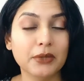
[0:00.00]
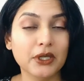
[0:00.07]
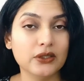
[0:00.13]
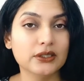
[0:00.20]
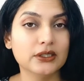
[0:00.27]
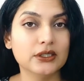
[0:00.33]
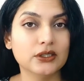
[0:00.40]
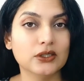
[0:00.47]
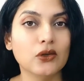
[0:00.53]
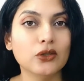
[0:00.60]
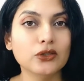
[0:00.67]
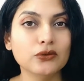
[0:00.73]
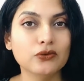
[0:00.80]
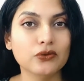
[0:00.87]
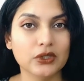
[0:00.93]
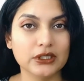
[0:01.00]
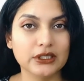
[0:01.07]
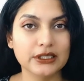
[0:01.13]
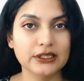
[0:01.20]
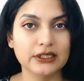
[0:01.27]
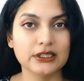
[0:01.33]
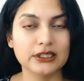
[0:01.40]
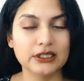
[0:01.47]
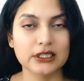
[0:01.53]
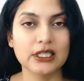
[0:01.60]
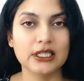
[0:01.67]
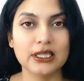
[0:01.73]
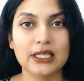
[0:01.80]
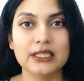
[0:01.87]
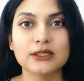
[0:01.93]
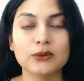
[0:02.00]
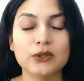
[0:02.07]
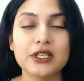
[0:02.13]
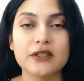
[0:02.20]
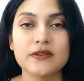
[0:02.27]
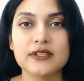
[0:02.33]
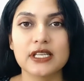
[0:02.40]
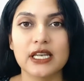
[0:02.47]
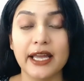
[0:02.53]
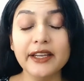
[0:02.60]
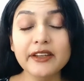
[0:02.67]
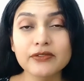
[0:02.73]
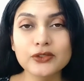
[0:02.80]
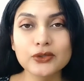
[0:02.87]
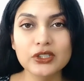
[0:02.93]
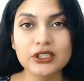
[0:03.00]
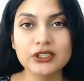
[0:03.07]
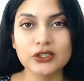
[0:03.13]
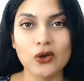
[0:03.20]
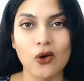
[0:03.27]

because there's a lot of wordings written and that's what gives life to these